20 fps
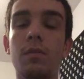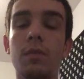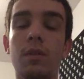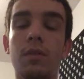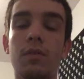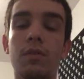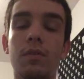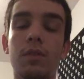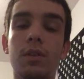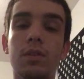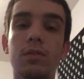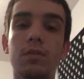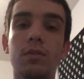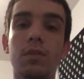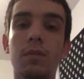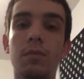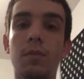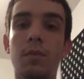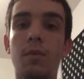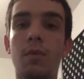with me, if you
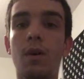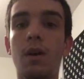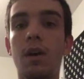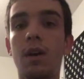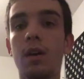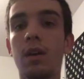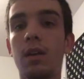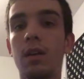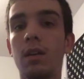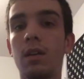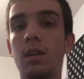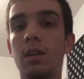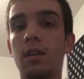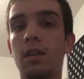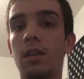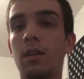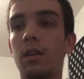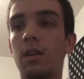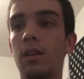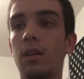disagree with me, why.
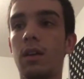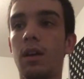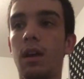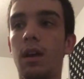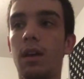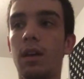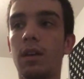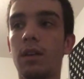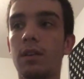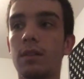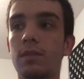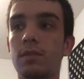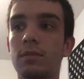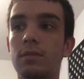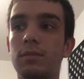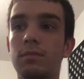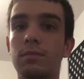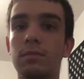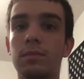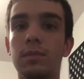And